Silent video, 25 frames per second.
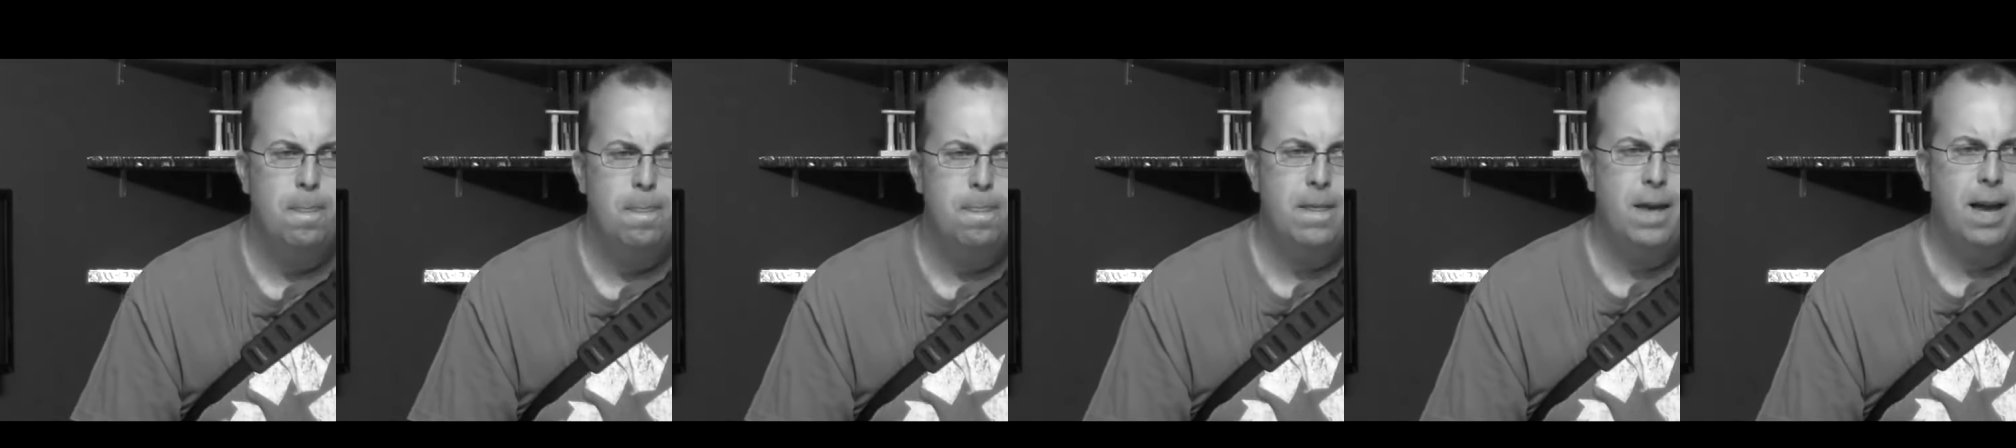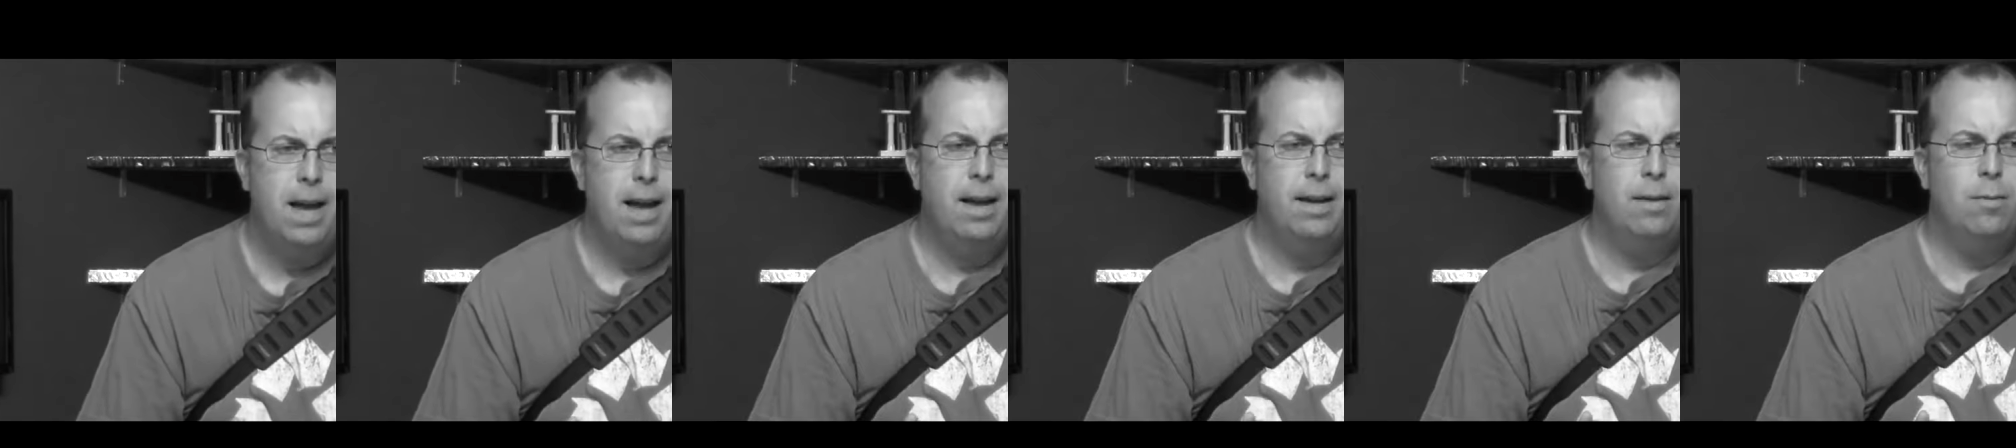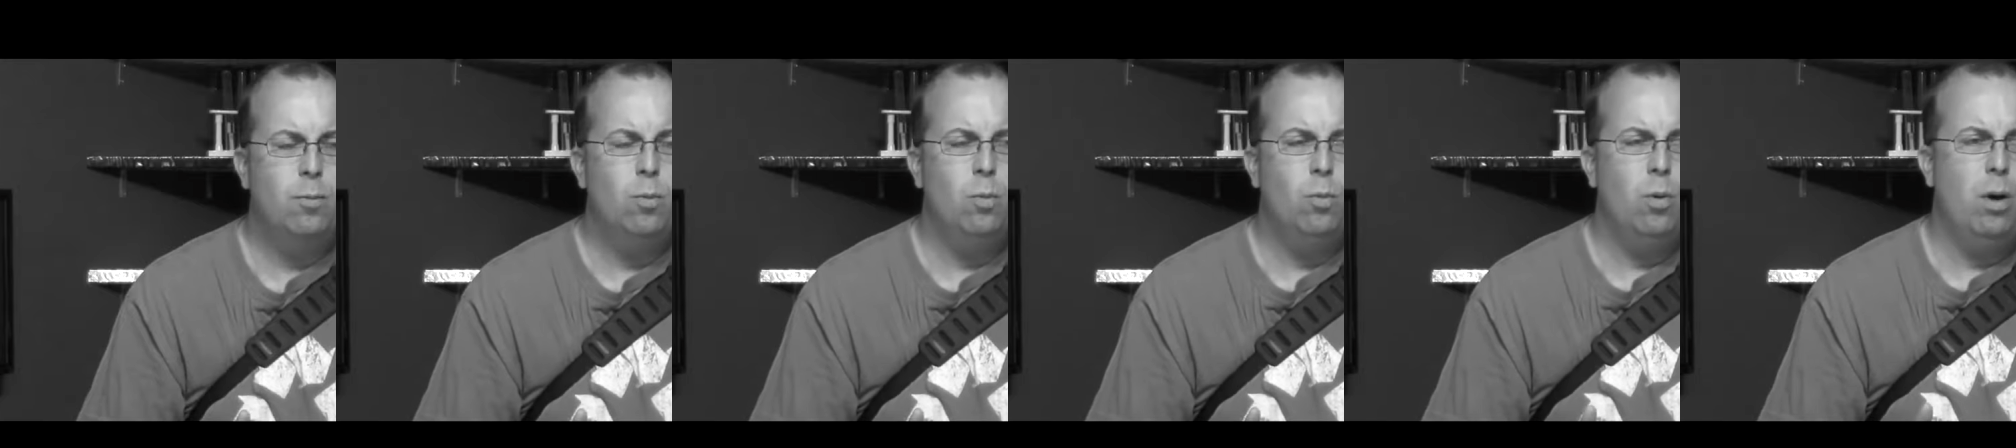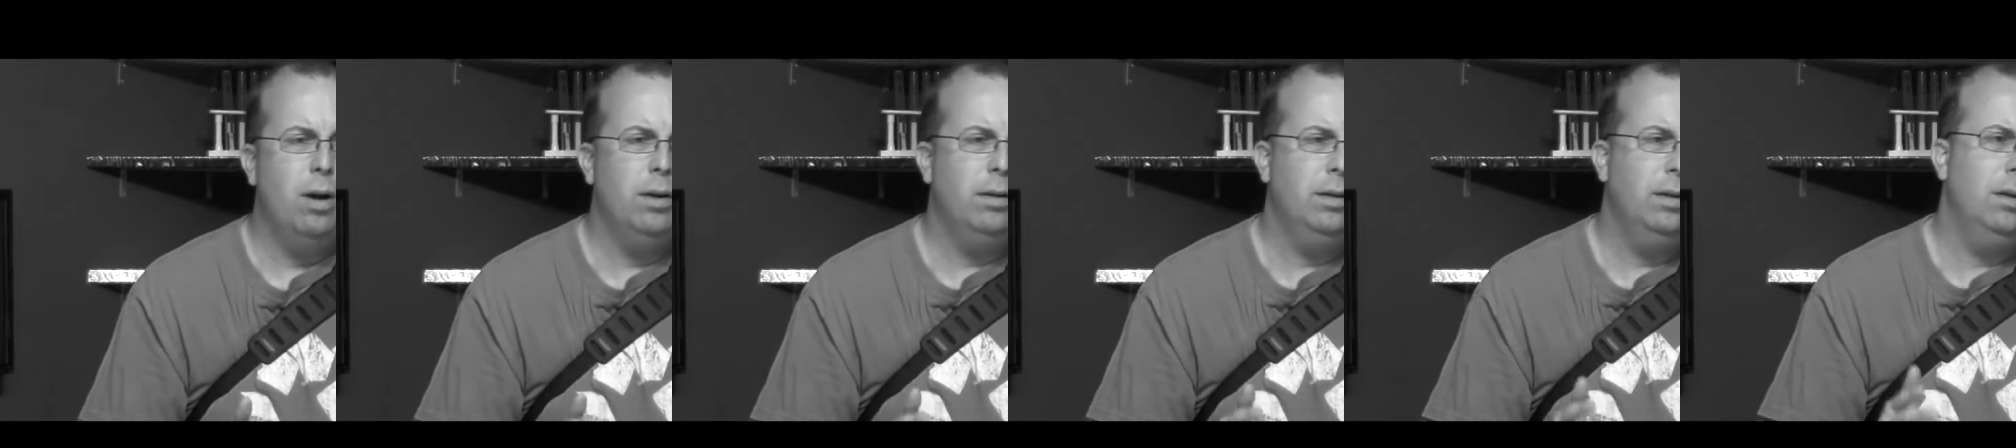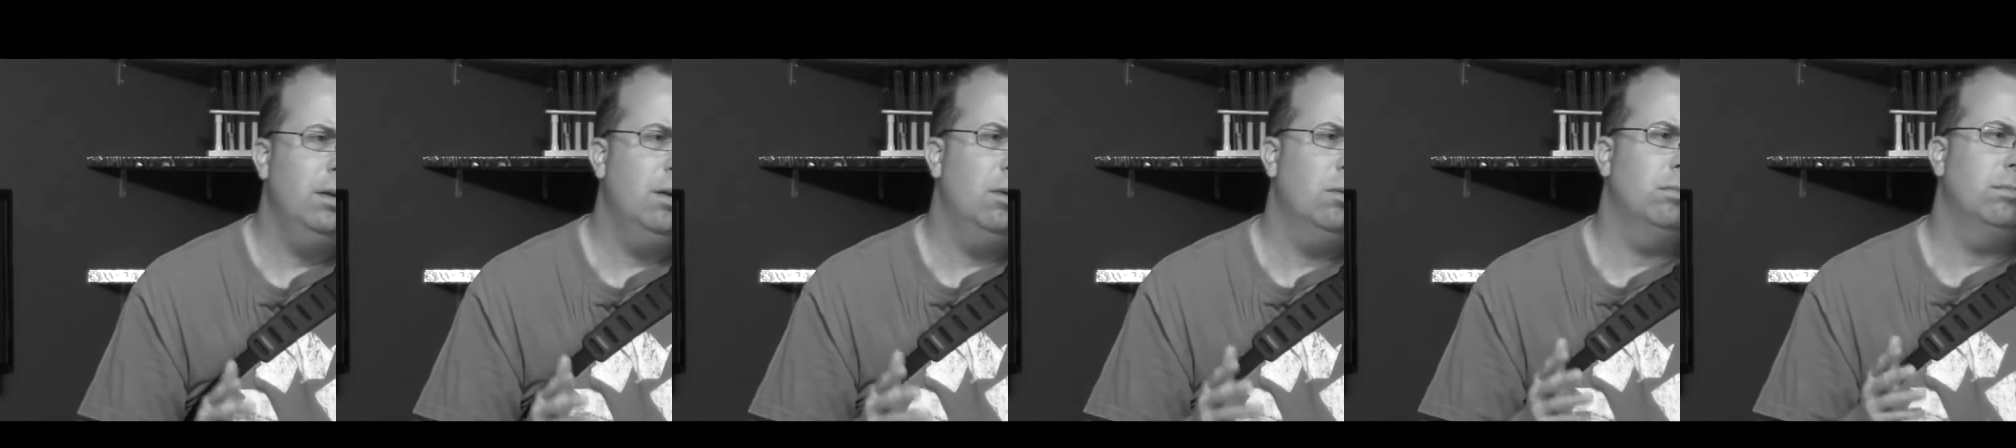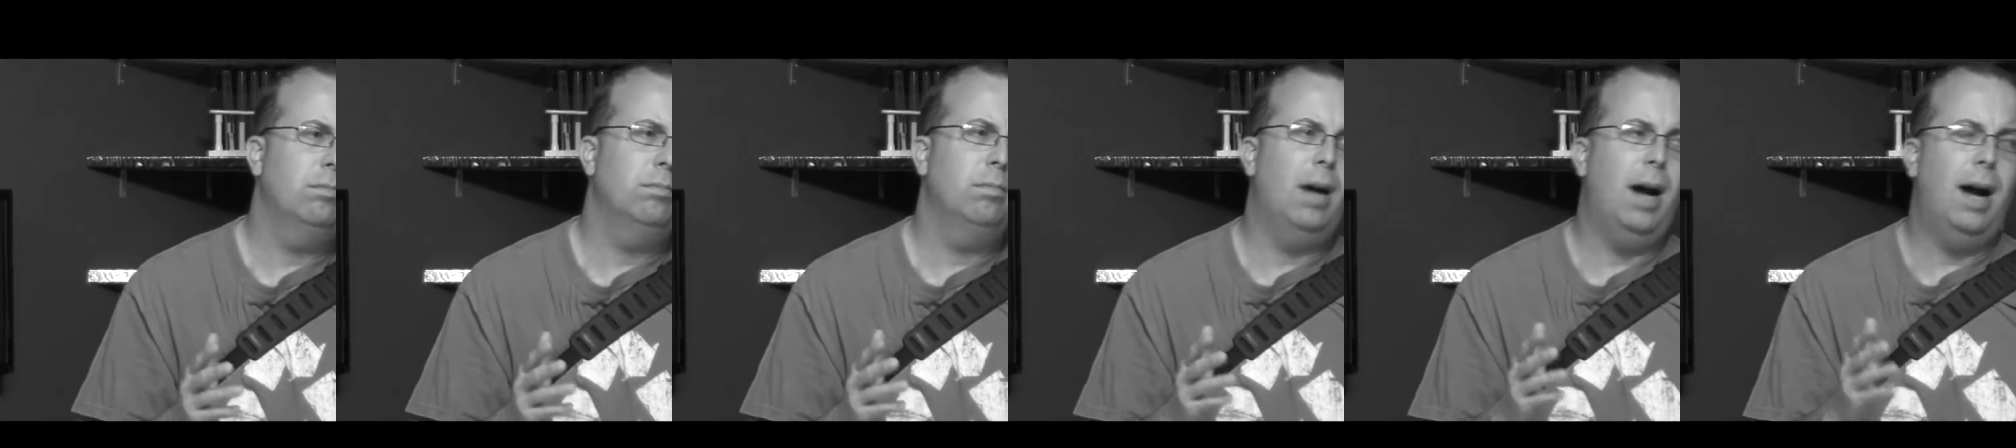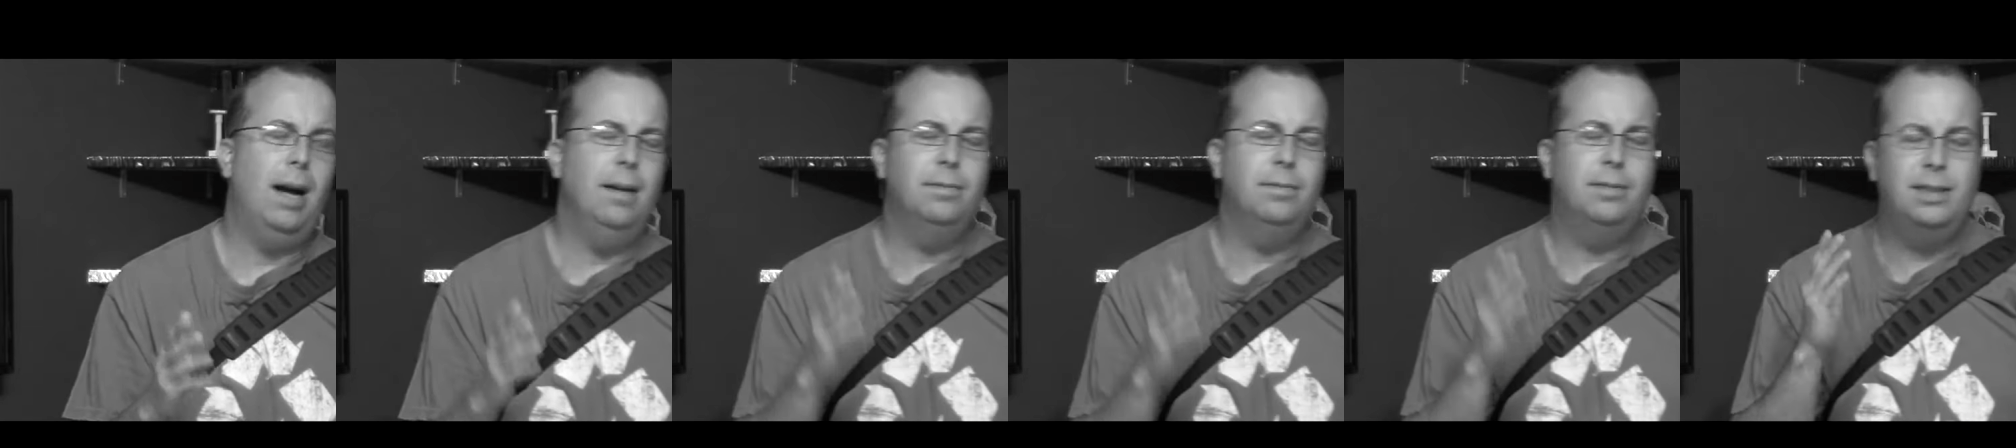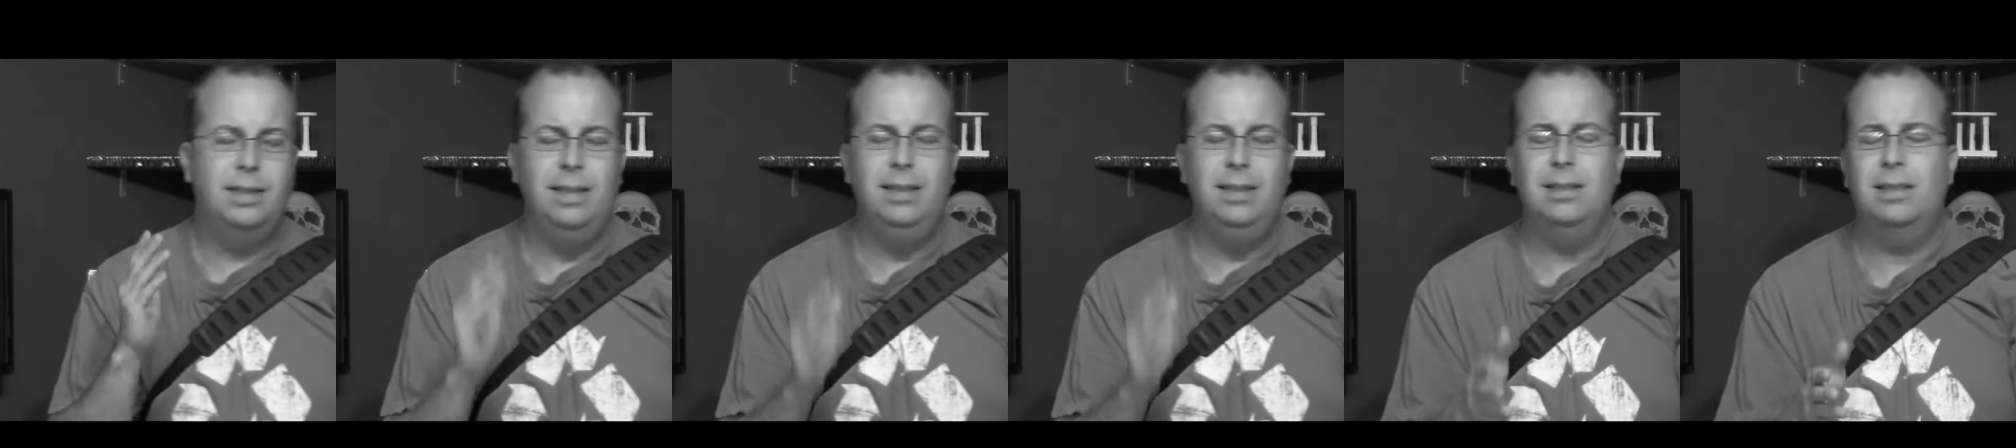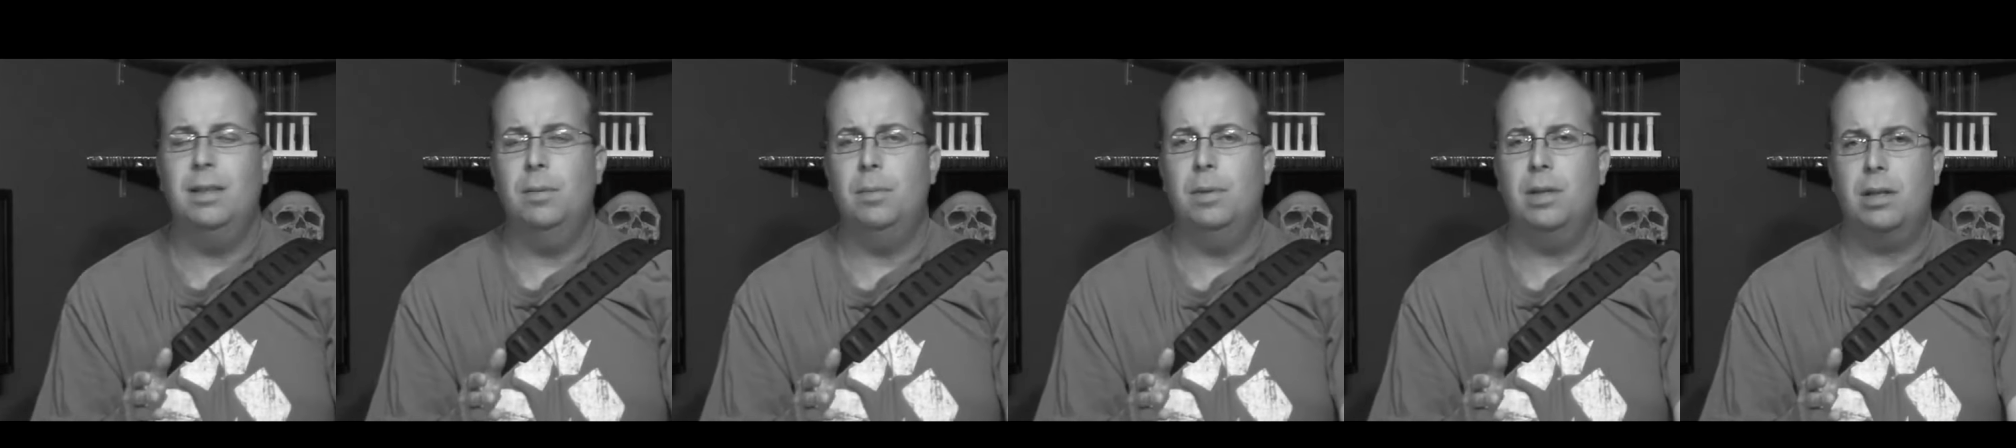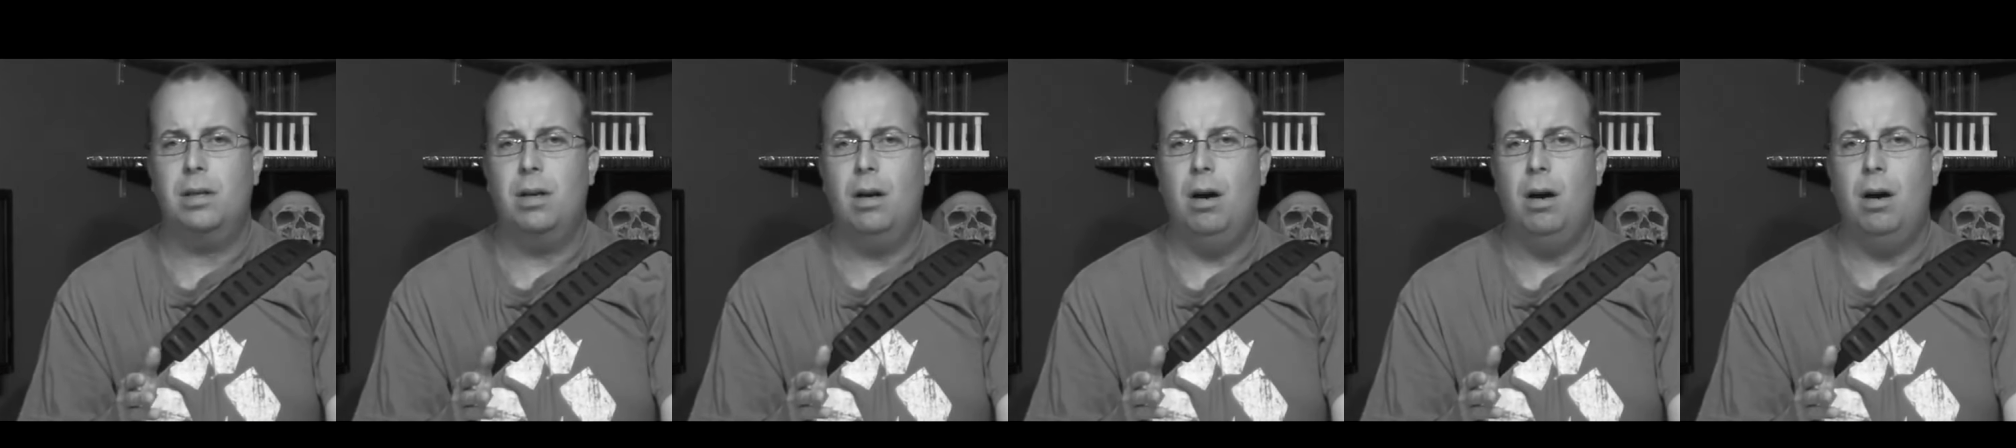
that, you know, I've seen some of the